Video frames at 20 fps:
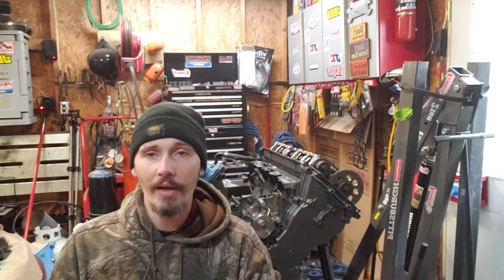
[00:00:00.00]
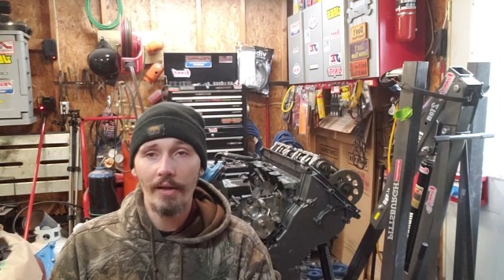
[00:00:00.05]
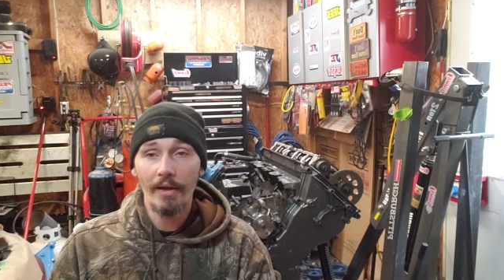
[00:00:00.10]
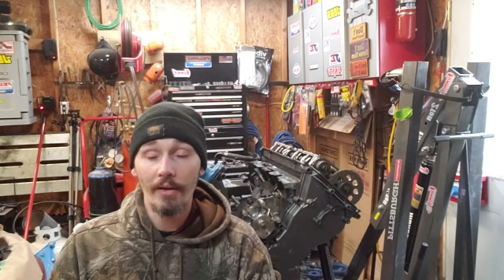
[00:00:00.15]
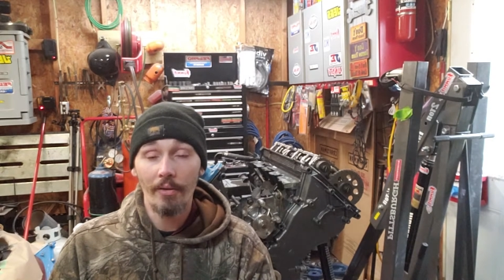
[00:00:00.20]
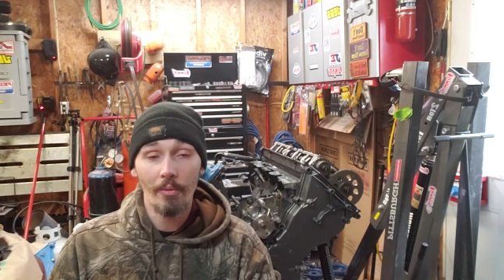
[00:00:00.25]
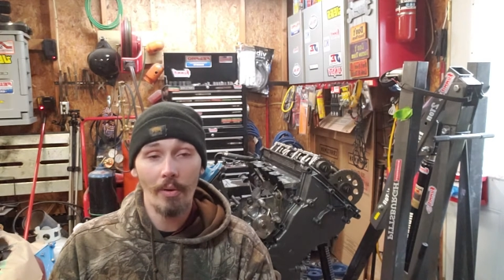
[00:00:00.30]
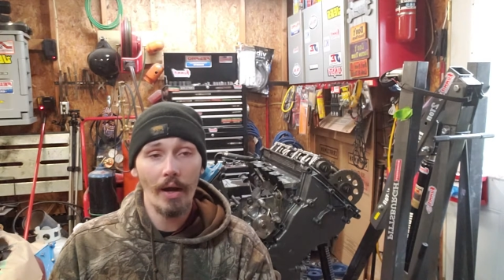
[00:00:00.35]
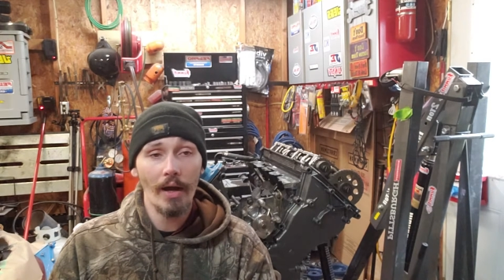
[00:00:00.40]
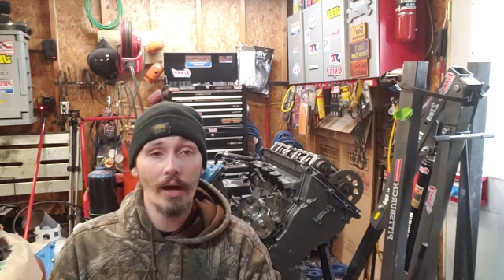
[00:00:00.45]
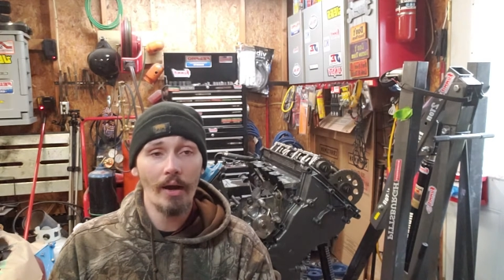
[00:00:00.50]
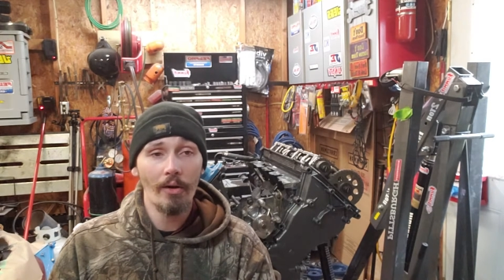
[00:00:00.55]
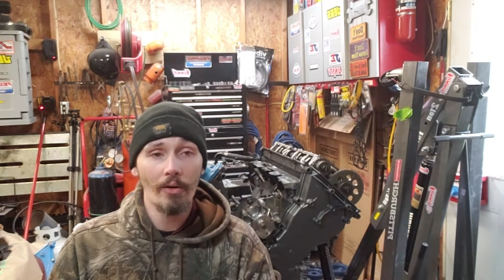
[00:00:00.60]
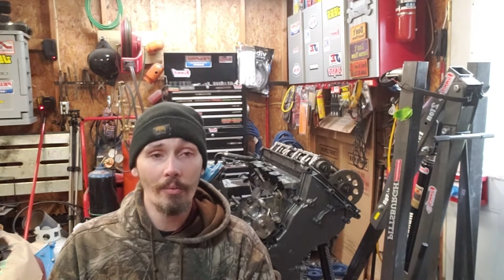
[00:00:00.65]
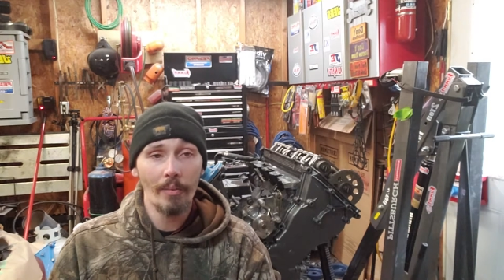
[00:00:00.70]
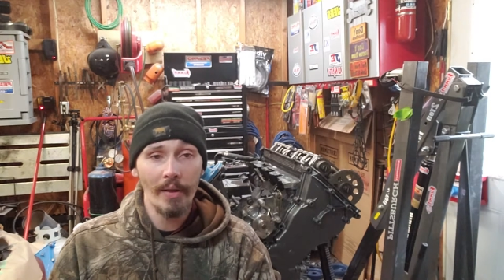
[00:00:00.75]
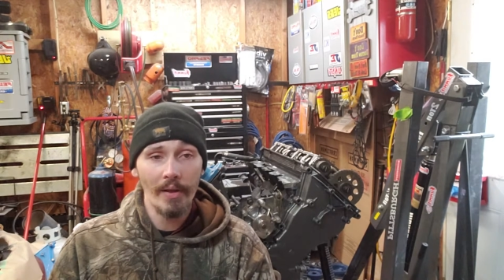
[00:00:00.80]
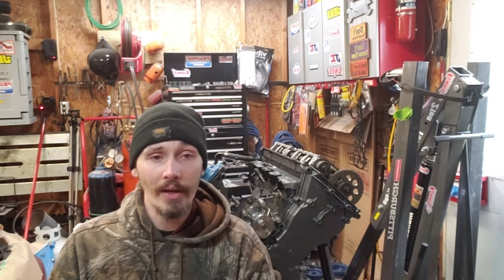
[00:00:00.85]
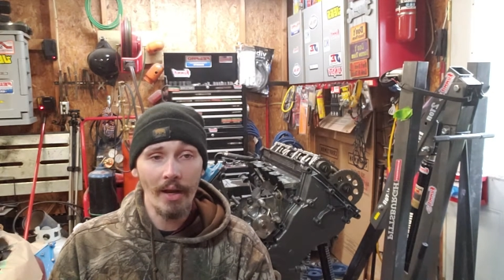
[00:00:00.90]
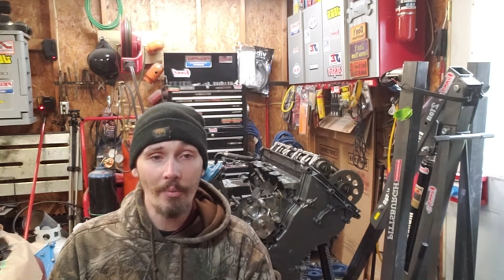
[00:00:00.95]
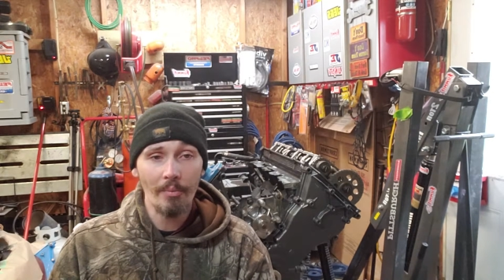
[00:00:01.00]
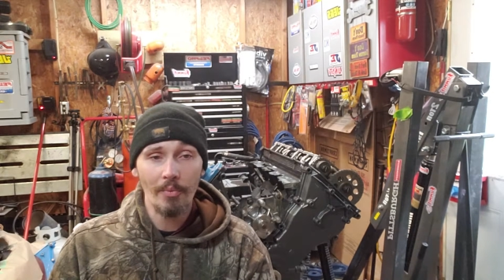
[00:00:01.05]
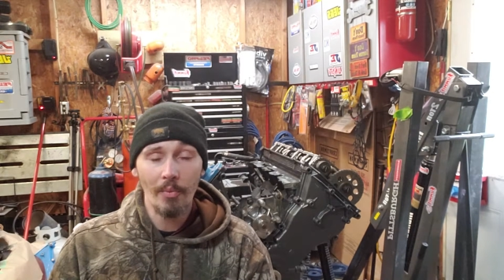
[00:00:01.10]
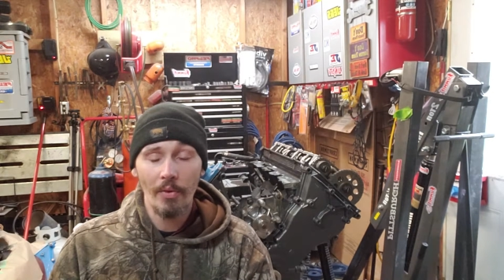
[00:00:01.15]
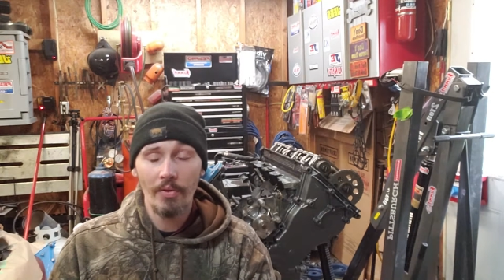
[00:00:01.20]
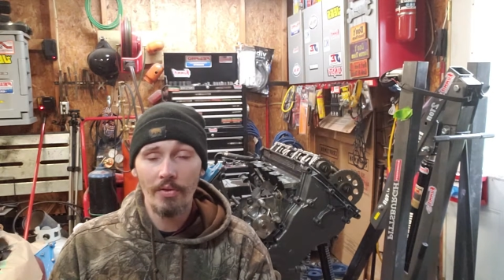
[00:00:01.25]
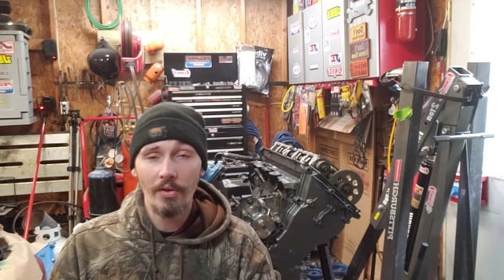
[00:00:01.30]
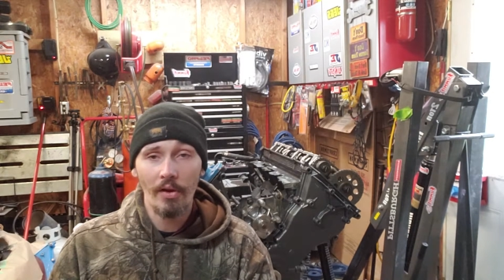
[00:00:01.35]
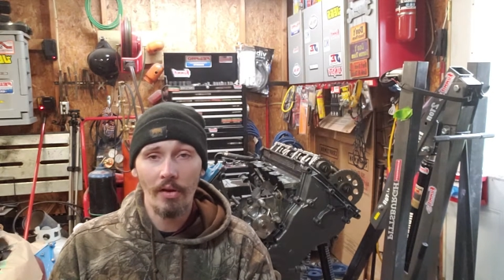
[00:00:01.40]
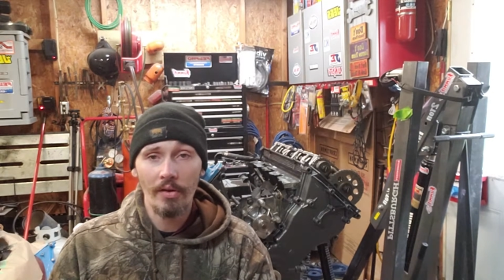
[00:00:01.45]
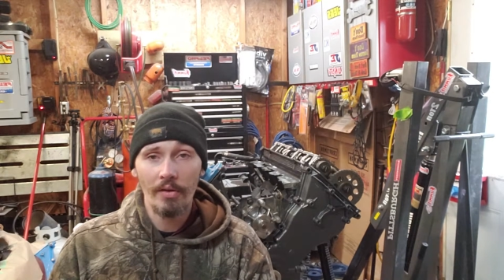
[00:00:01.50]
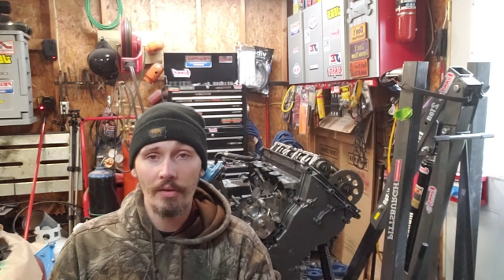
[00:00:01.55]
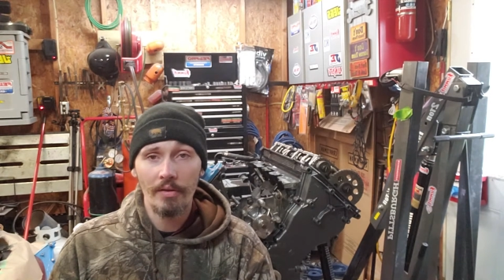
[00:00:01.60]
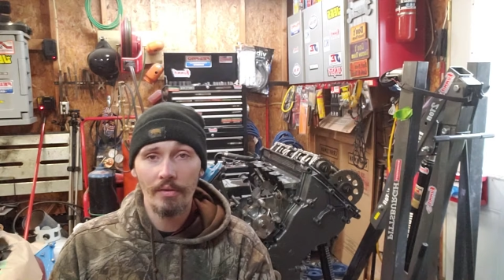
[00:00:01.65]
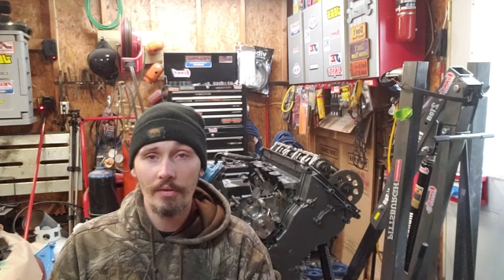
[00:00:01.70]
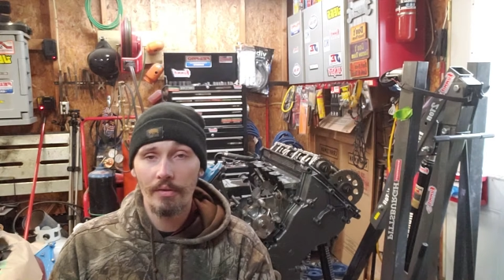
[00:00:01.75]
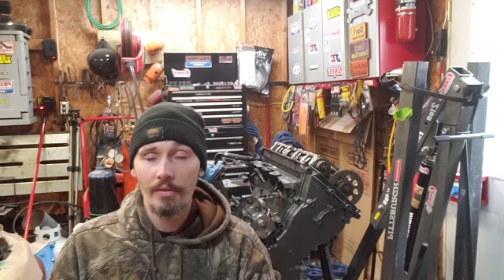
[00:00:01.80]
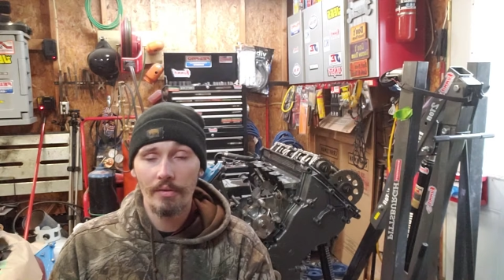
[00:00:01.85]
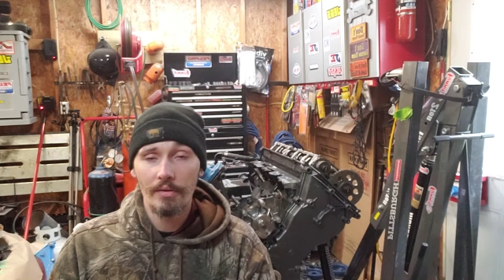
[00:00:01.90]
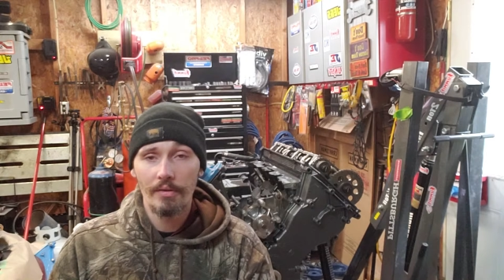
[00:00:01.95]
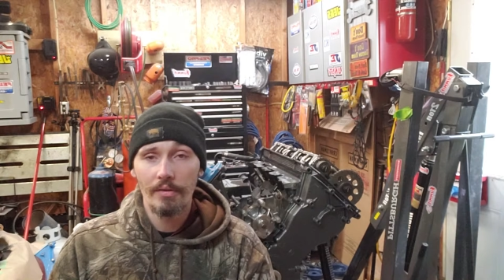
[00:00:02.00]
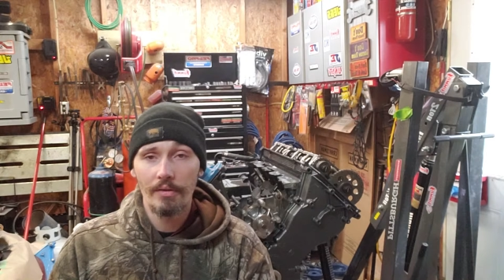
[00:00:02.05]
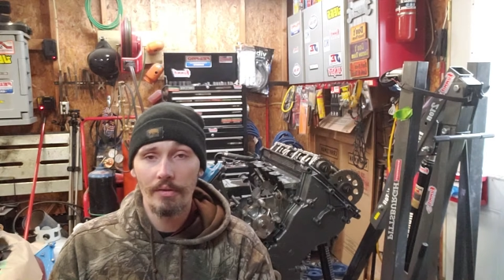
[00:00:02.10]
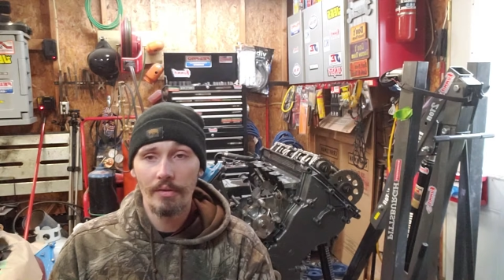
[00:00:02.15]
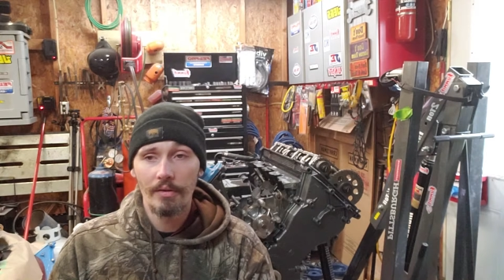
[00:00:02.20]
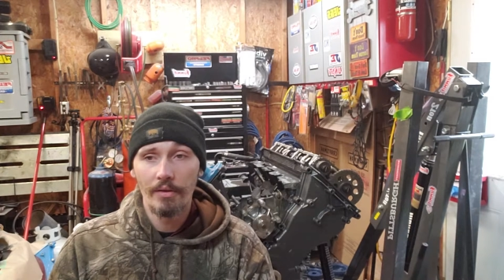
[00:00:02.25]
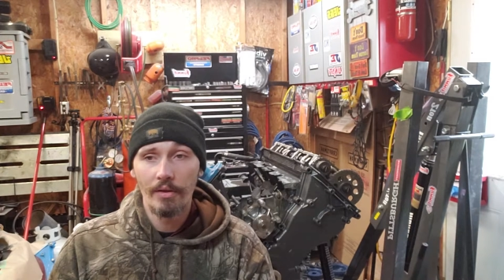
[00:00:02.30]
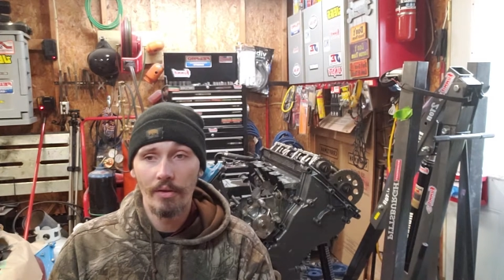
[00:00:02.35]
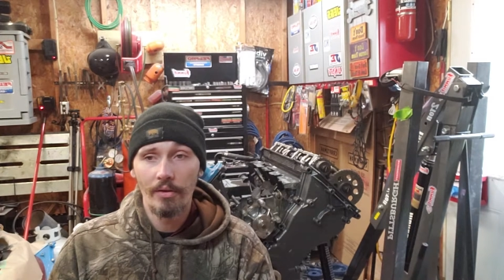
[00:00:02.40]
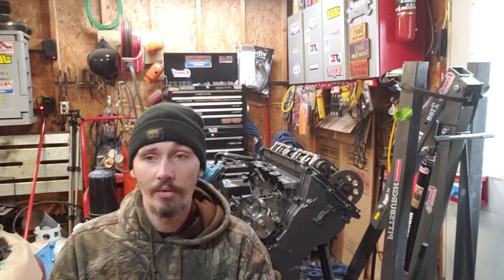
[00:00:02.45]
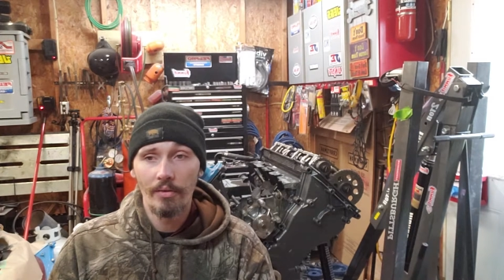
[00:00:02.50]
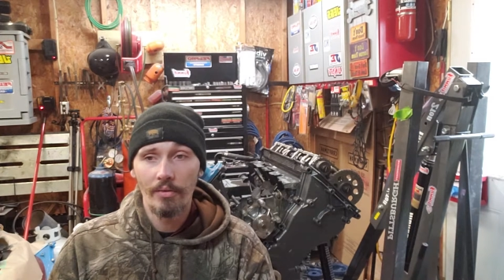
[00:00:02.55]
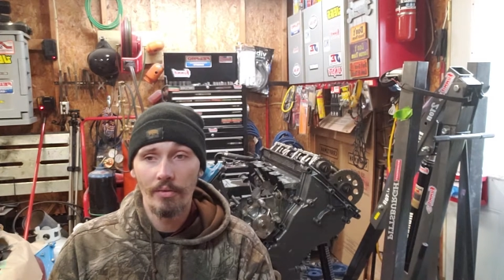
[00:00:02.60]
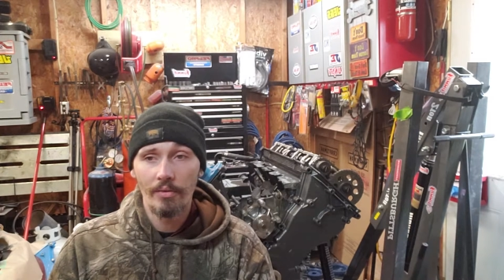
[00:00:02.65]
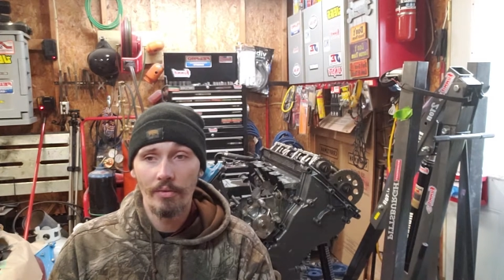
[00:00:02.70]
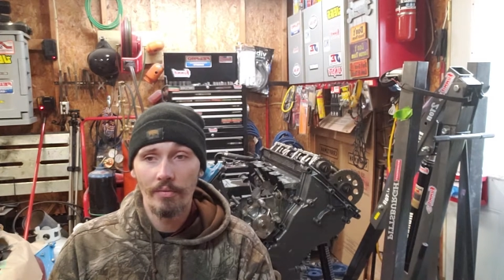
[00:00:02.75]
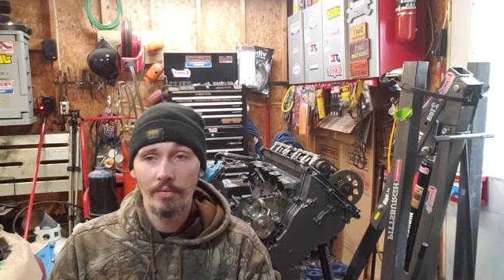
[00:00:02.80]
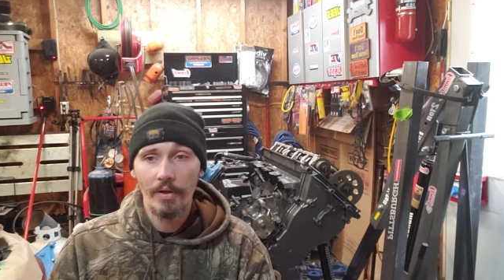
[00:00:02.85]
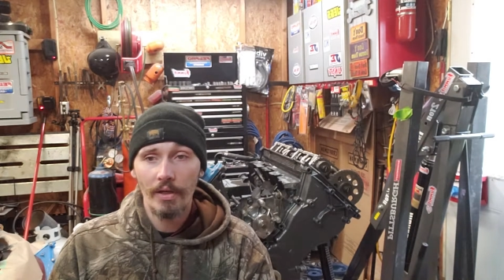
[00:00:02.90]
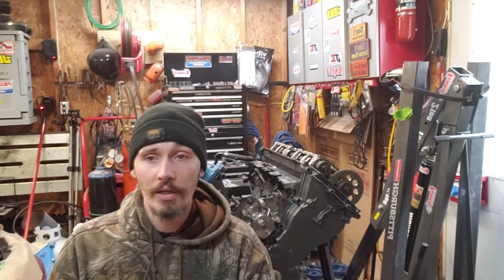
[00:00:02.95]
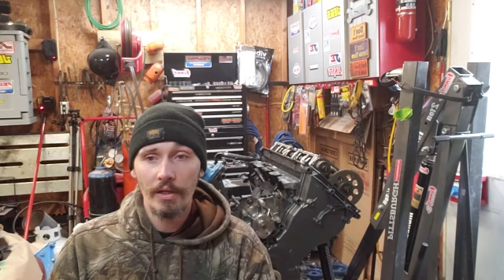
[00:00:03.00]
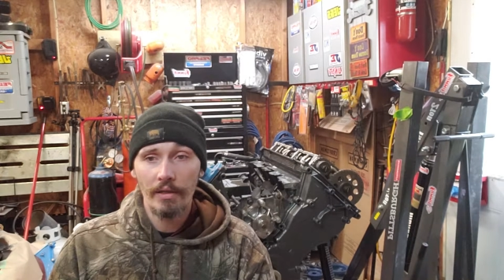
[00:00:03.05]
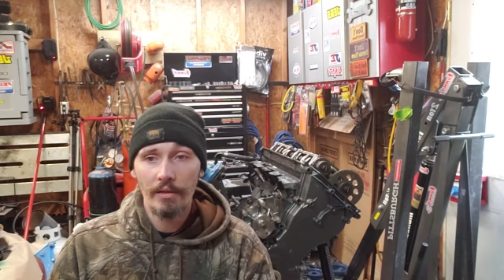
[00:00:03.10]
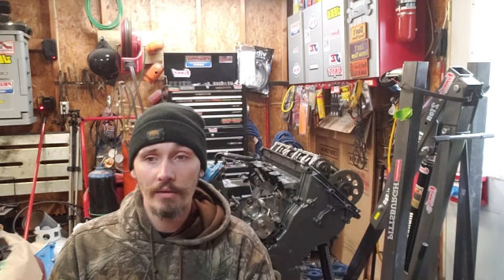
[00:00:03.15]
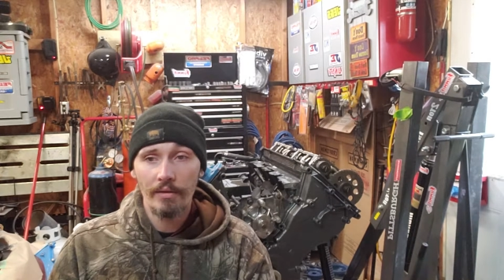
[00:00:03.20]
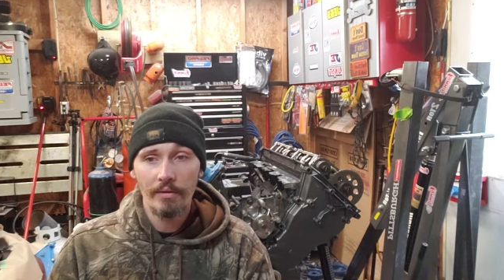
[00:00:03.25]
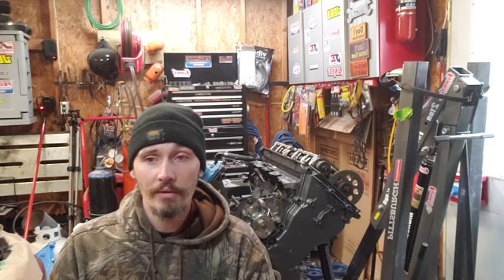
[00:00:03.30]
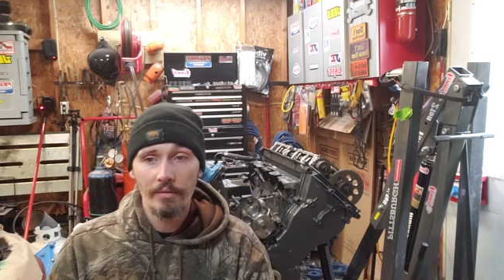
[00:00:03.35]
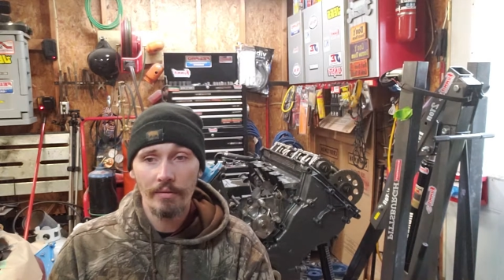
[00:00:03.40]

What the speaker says: Like, wow, man, we're talking, fucking